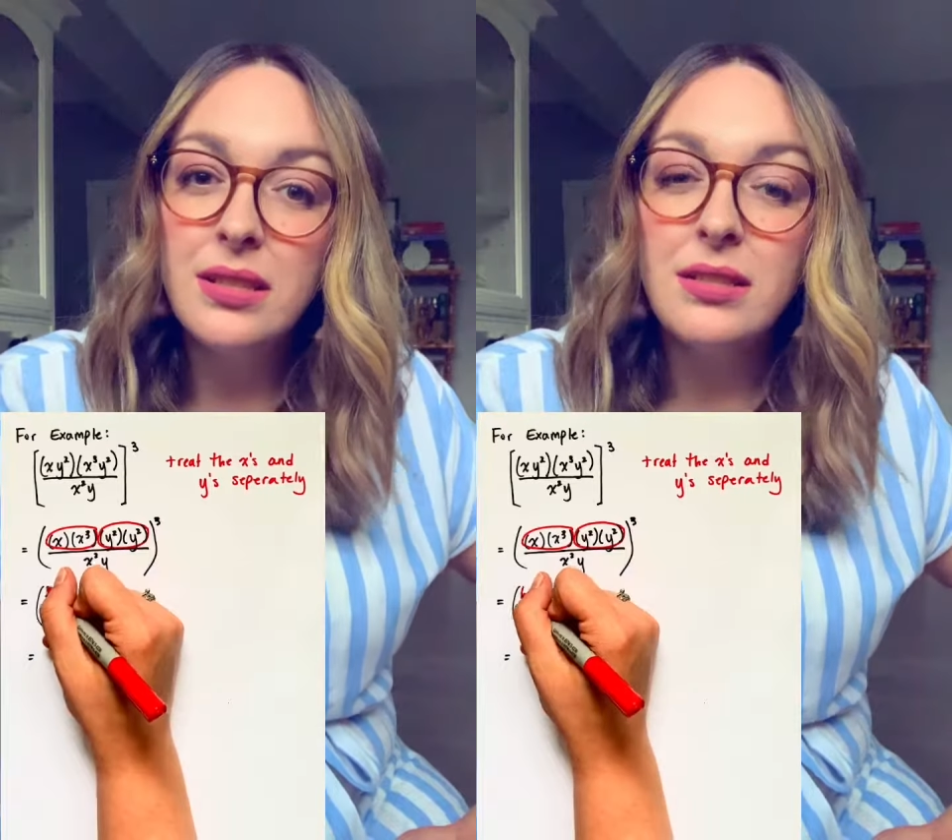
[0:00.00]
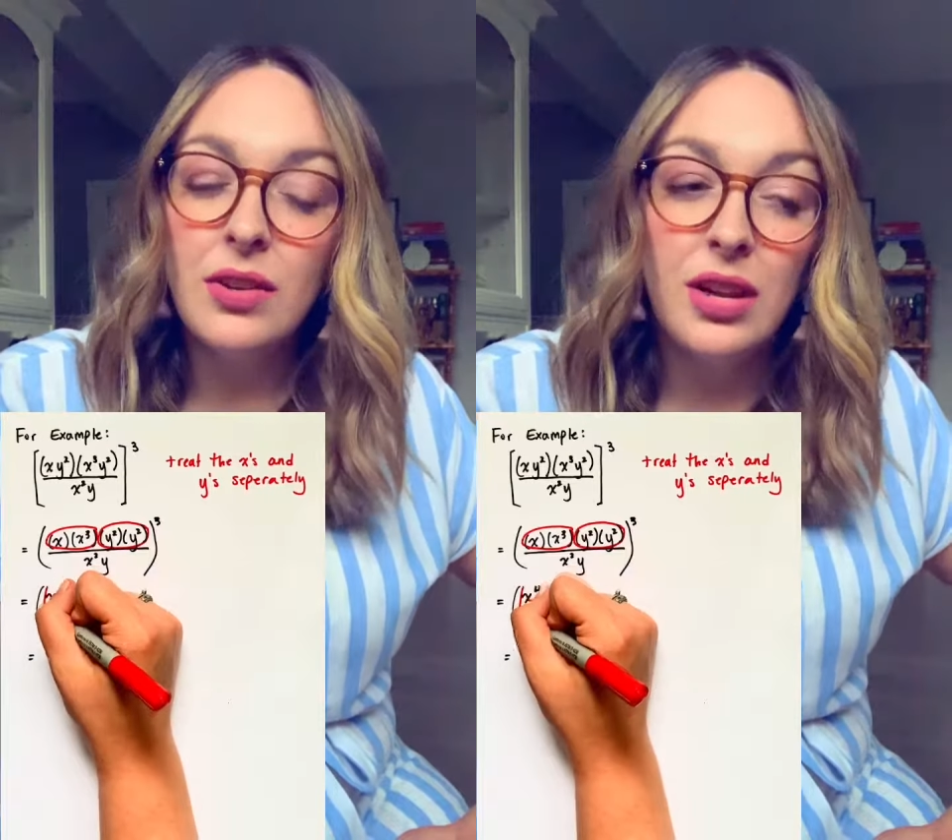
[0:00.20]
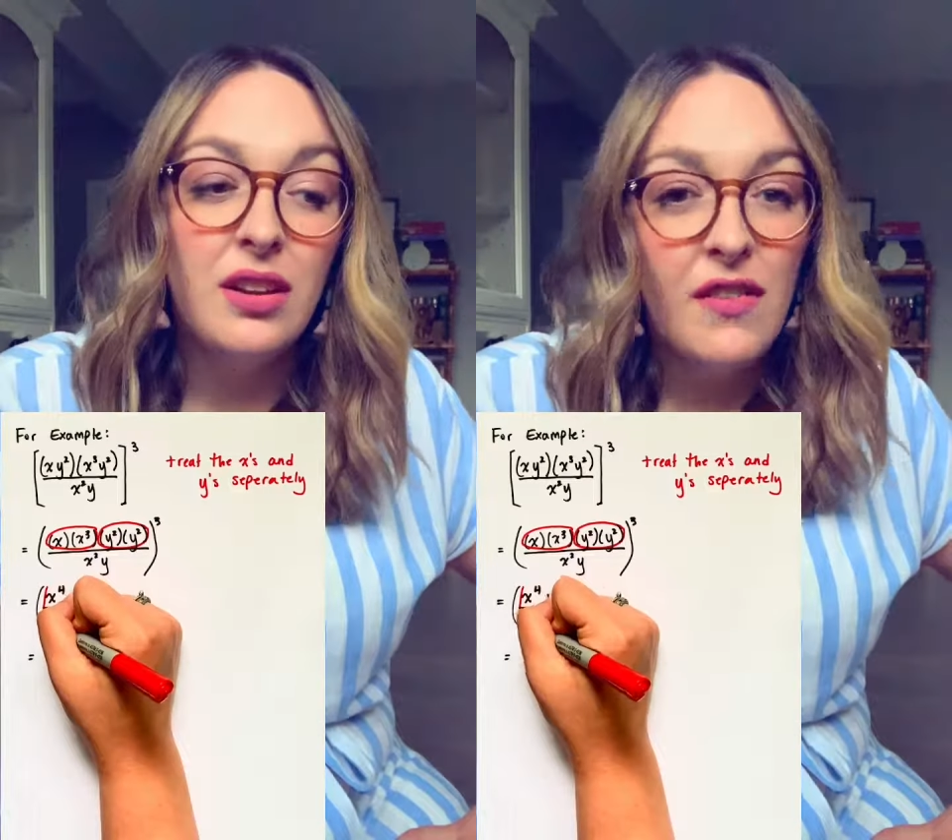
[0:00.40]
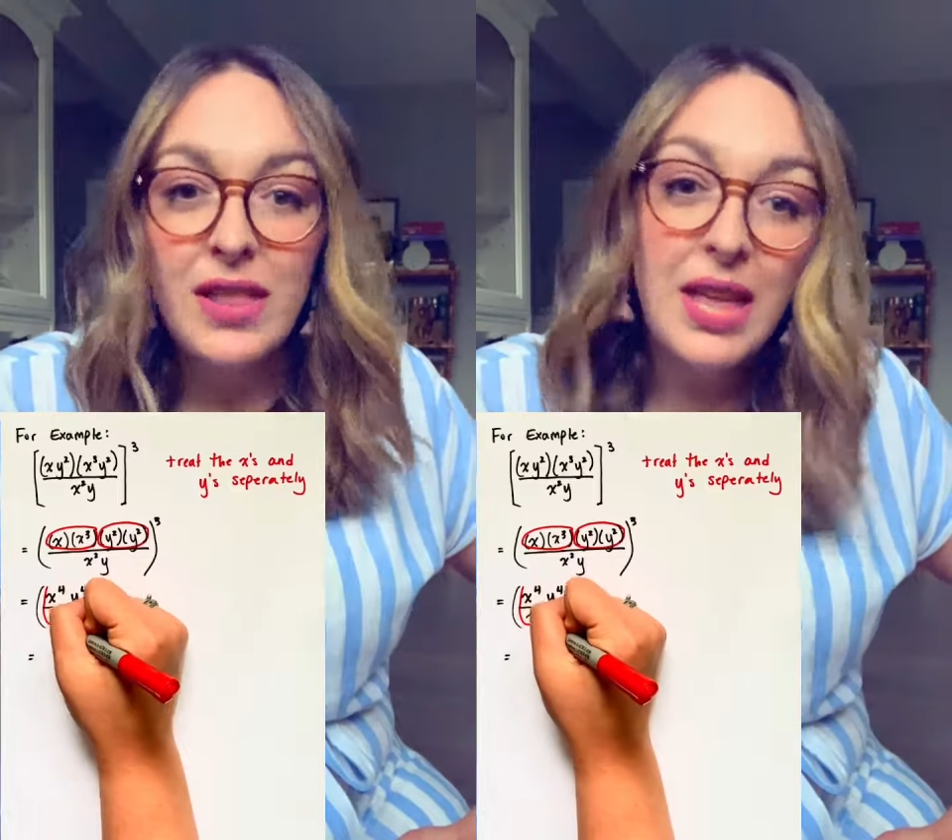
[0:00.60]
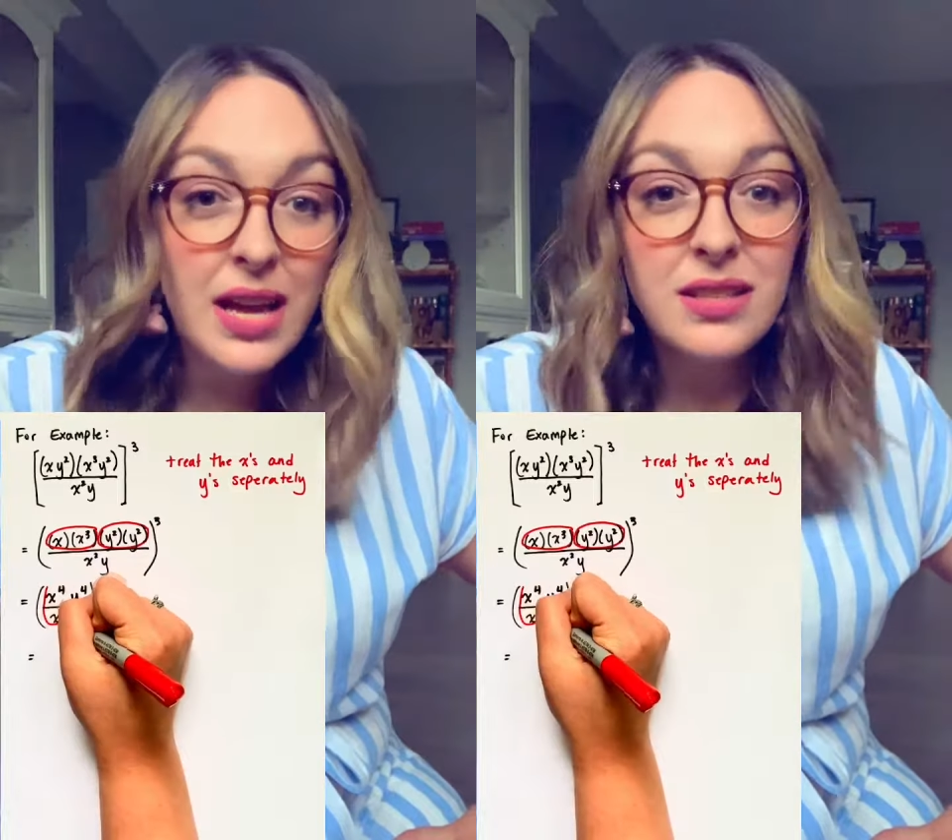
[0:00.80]
So I can
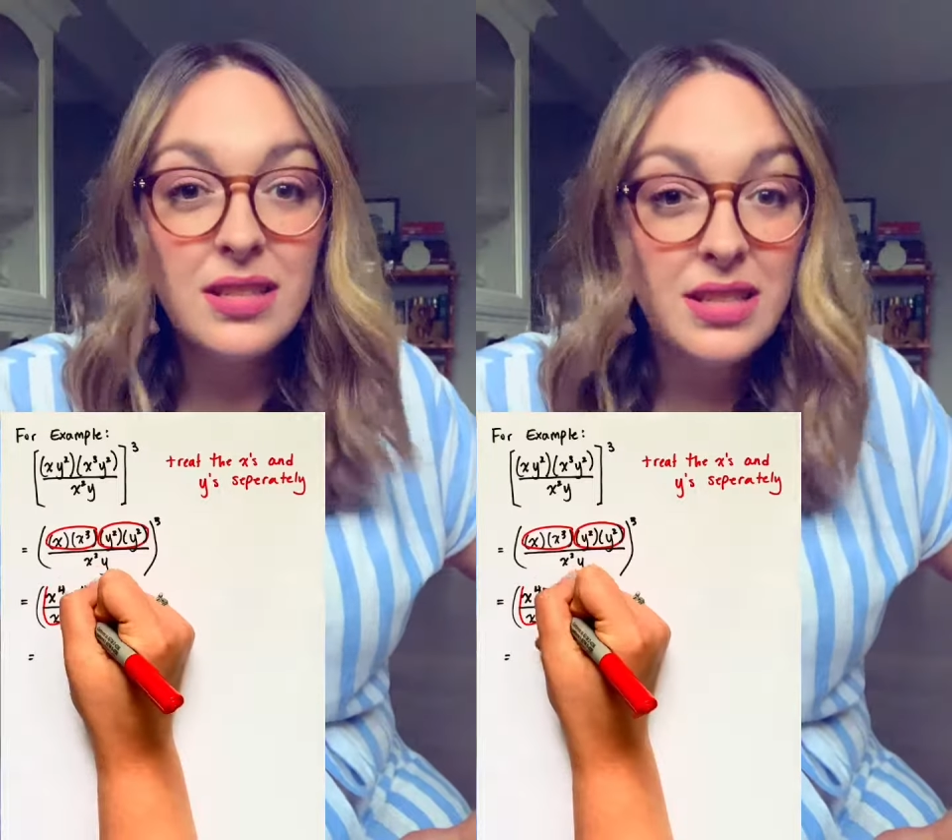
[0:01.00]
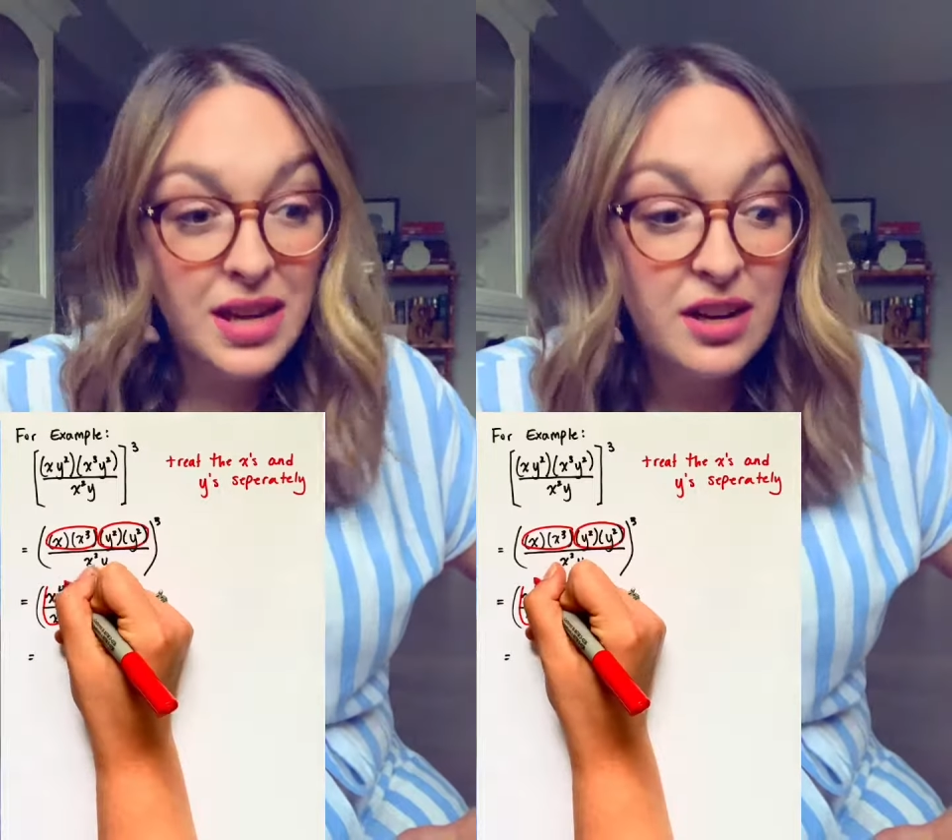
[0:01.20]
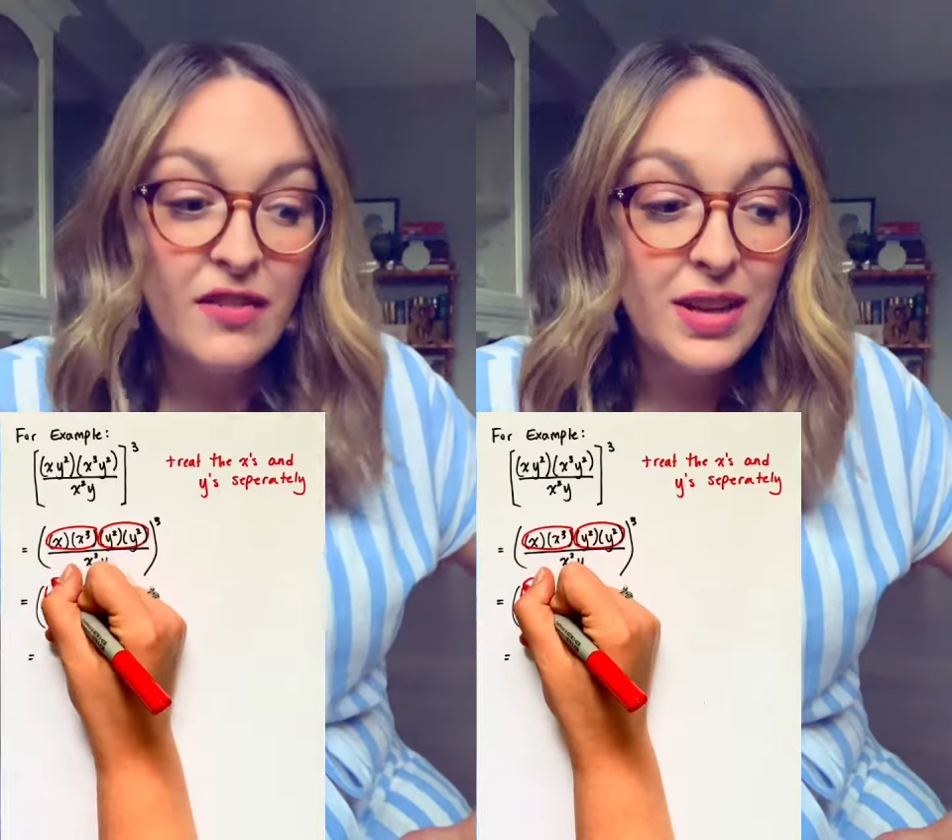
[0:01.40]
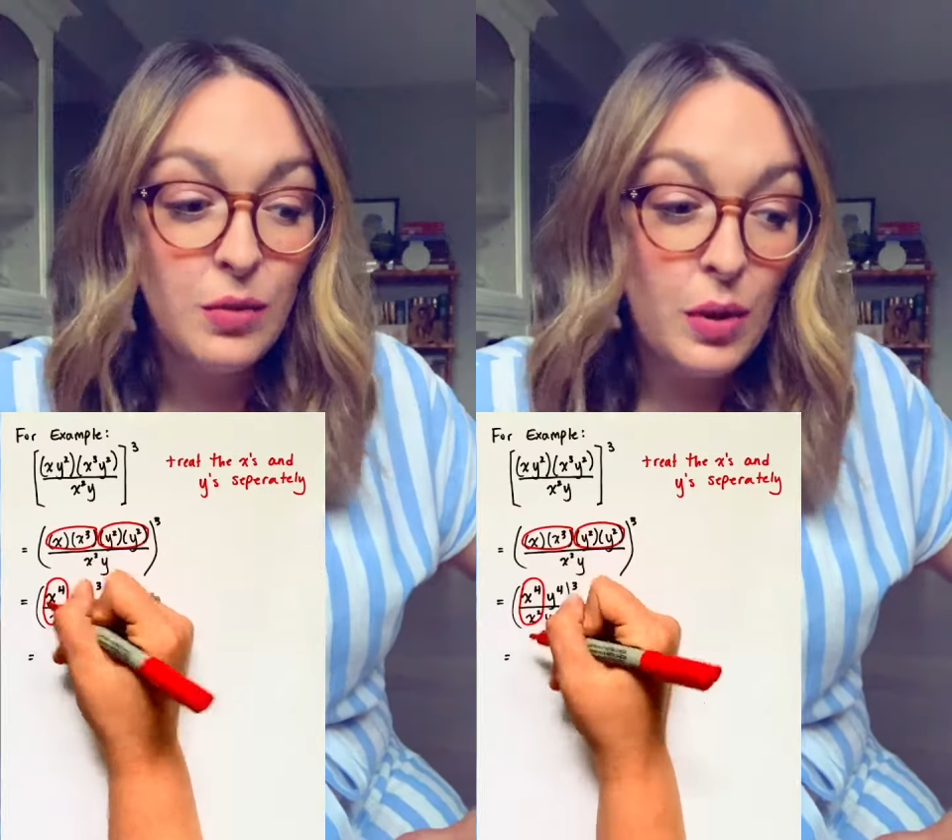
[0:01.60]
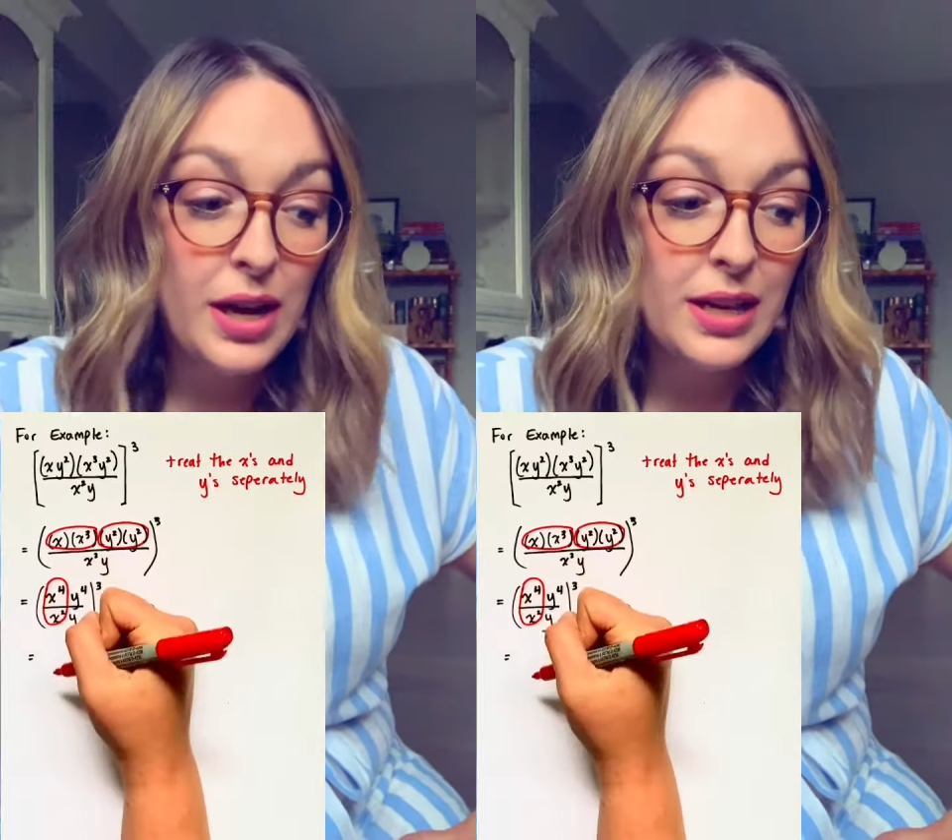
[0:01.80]
divide the x's, I can divide
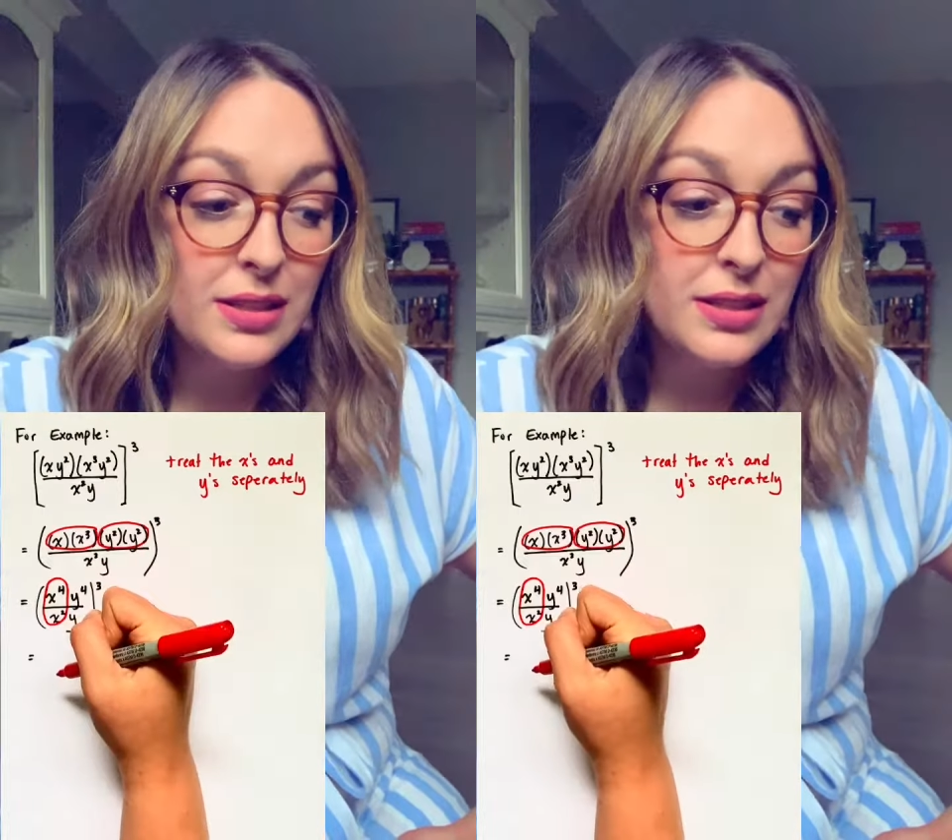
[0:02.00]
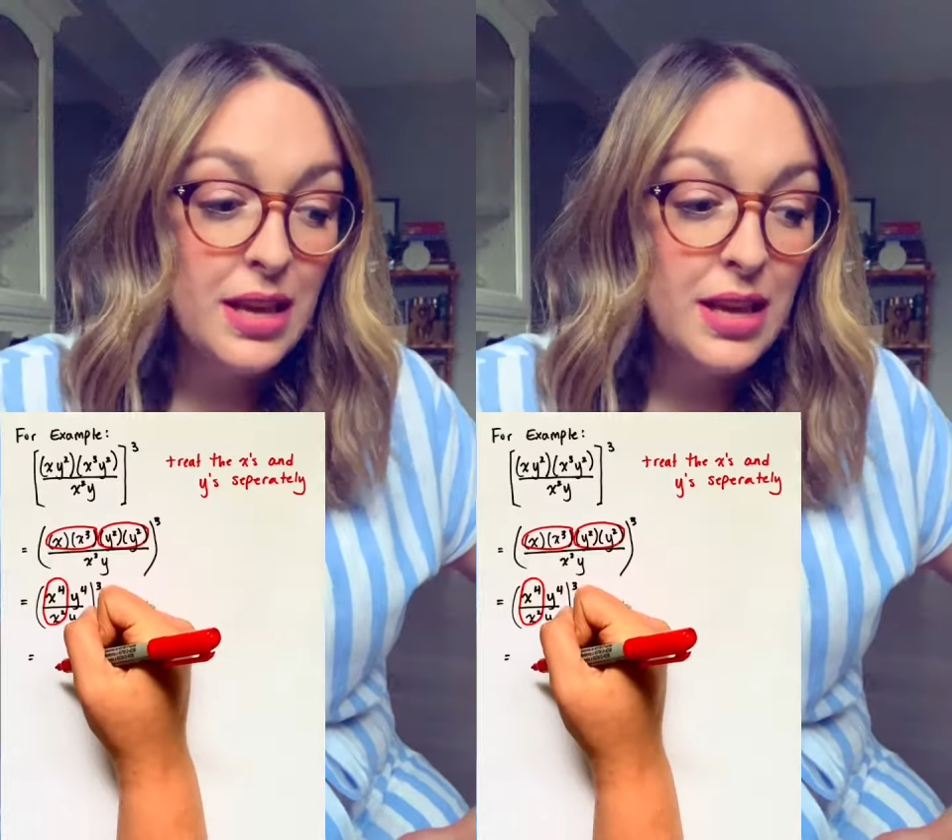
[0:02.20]
the y's.